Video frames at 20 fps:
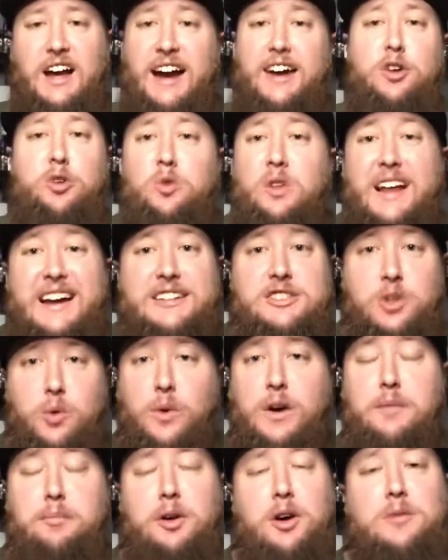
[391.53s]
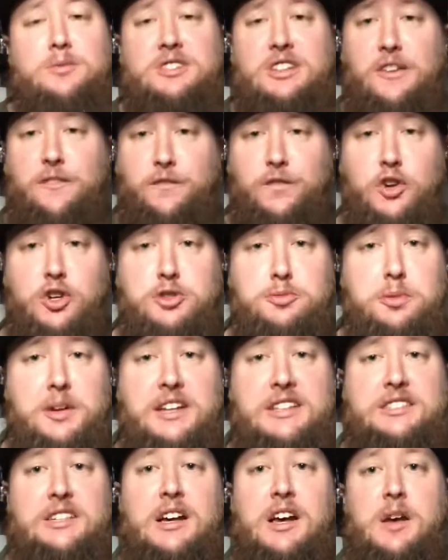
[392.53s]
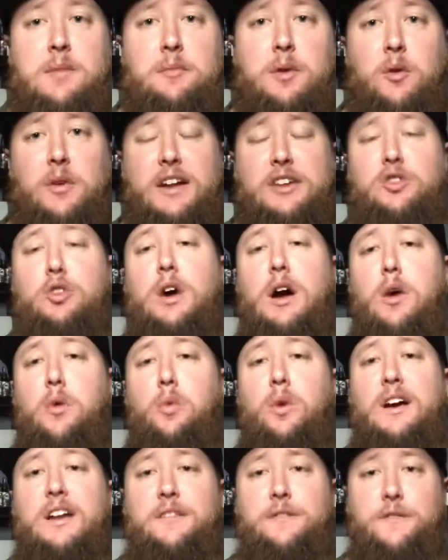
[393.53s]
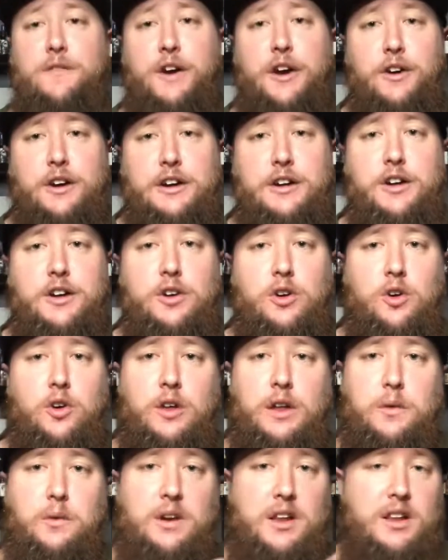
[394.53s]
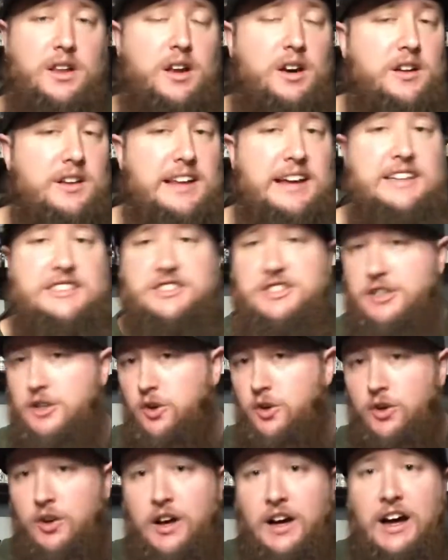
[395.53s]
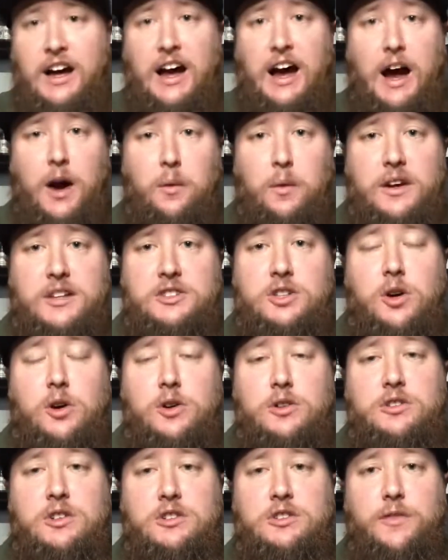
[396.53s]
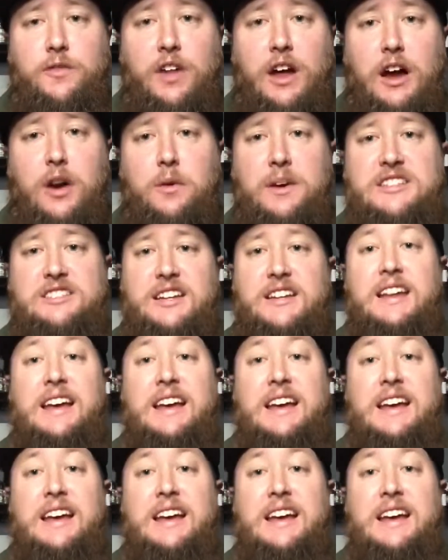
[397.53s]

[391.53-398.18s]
I don't like to wear balms in the first place, but when I do, I want a very good hold. I want a long-lasting hold. I want it to hold those flyaways in,